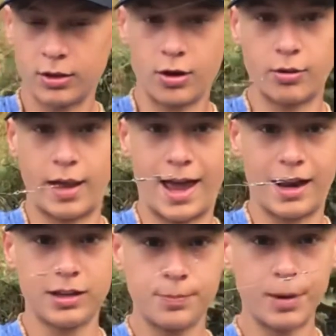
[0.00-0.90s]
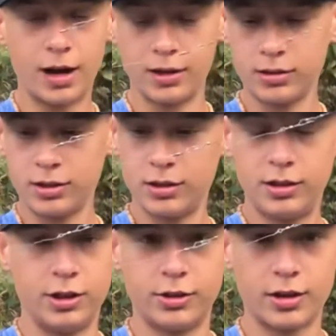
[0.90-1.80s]
go to any pond
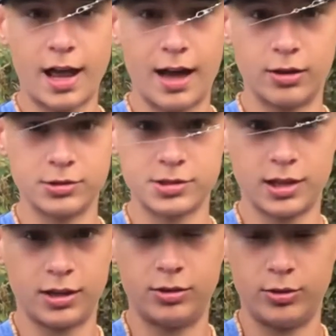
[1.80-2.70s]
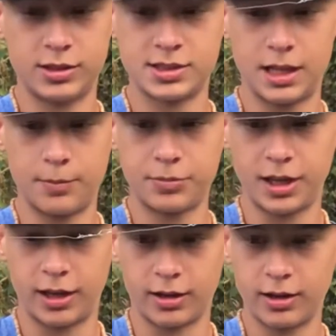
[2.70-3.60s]
near your house and do the same
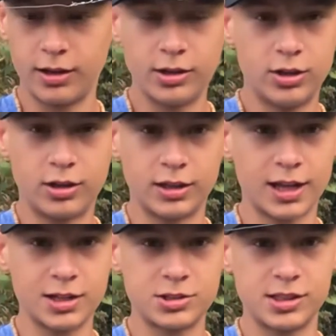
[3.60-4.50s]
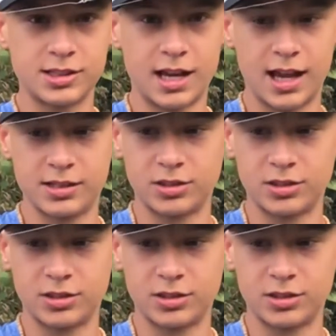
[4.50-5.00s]
thing. You could catch these guys